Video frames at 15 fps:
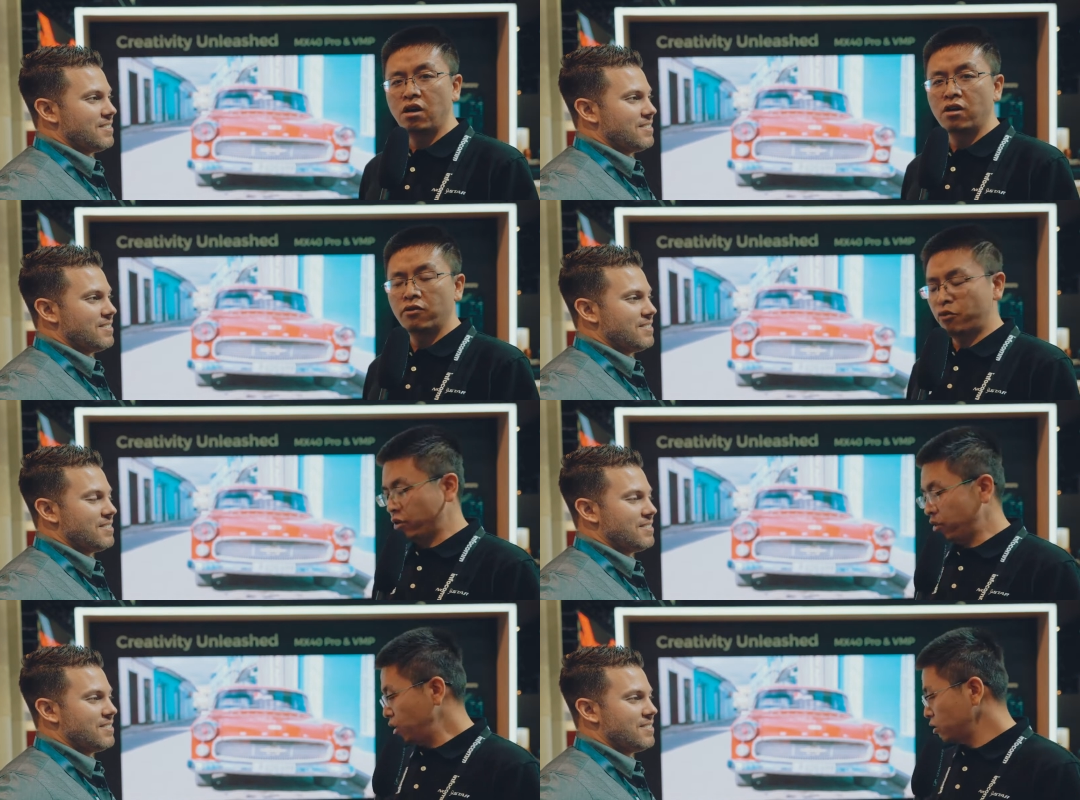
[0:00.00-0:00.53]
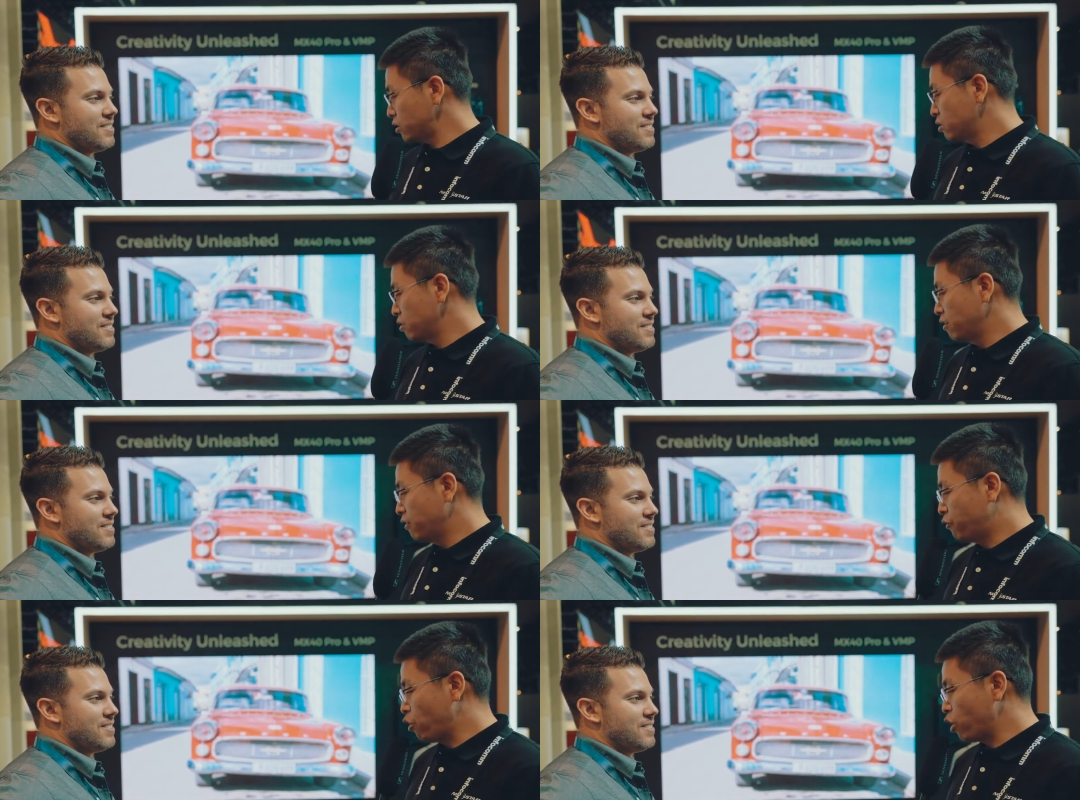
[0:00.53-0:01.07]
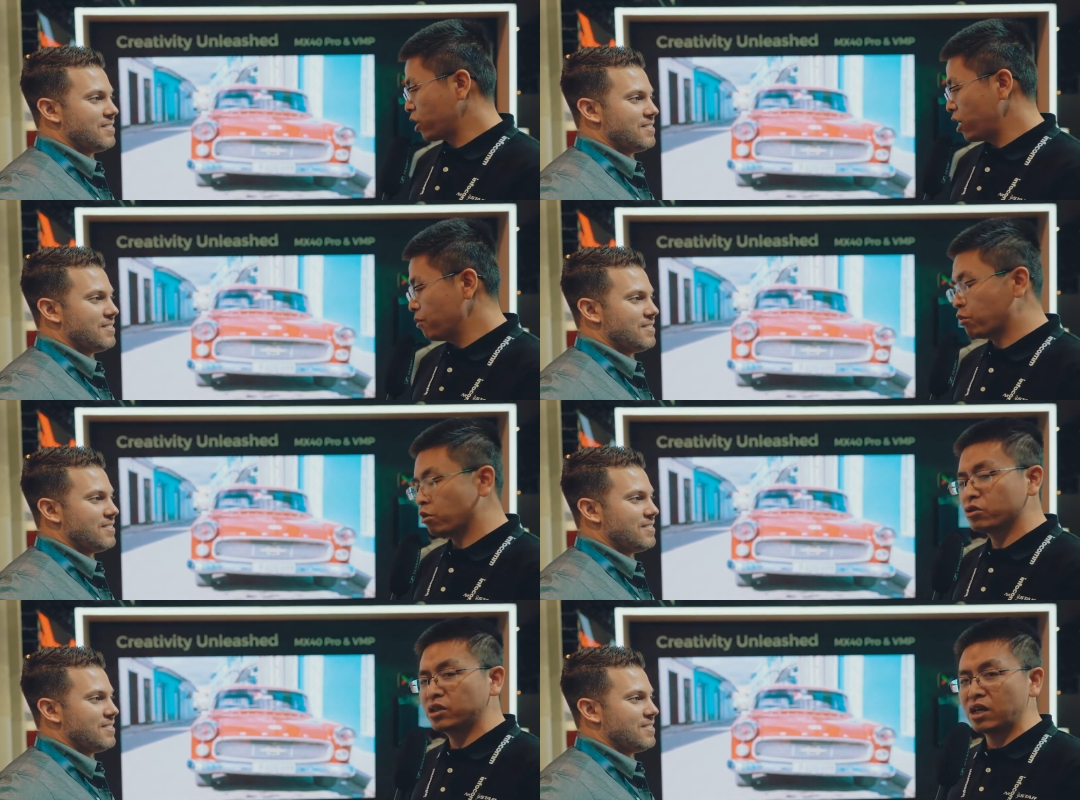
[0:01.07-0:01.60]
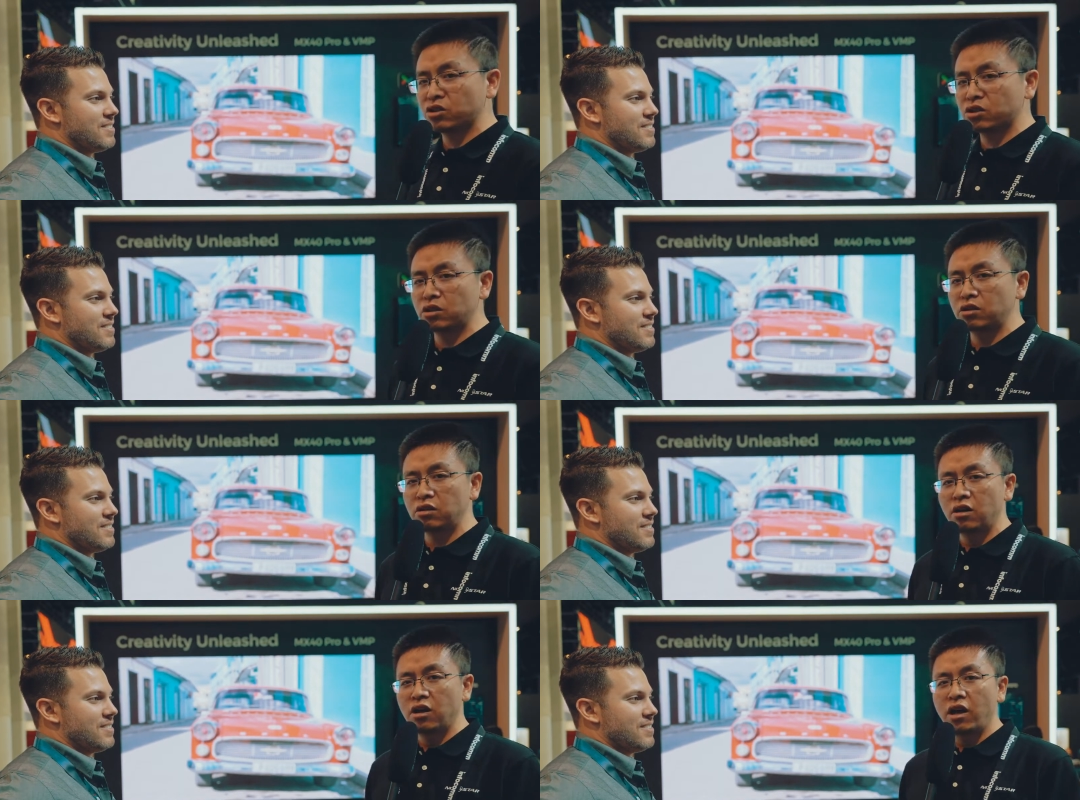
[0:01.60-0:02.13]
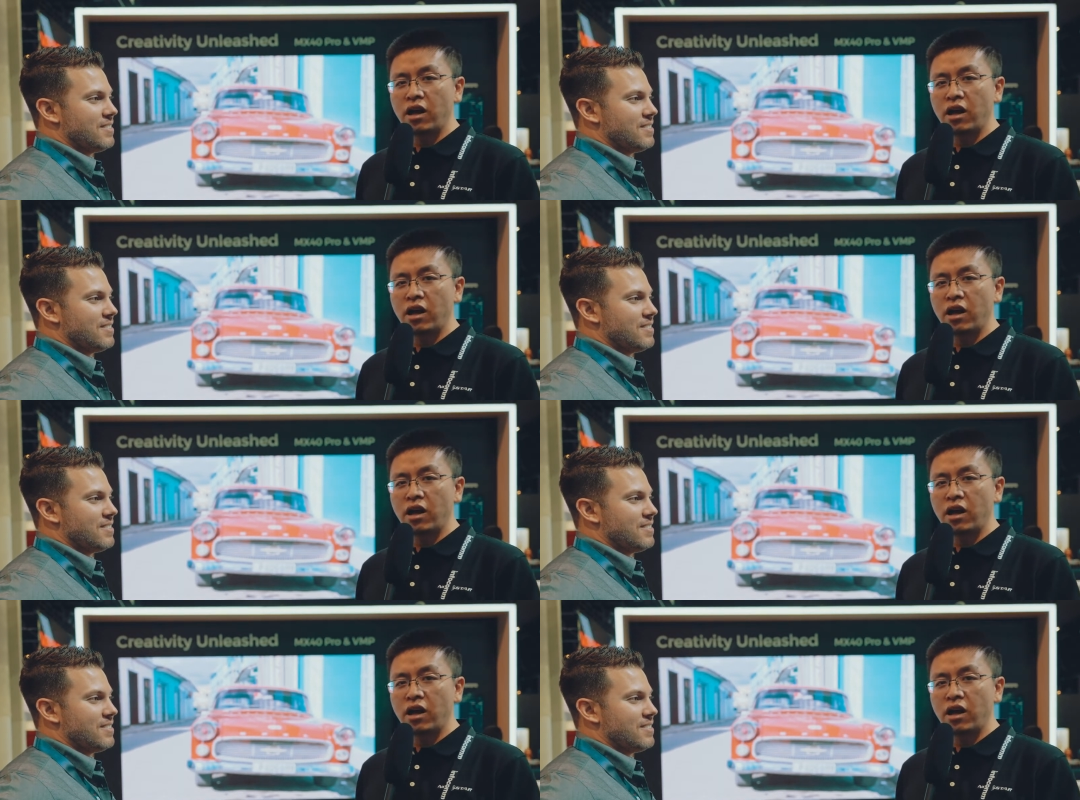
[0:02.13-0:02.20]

Speaker 1: For this 4K processor,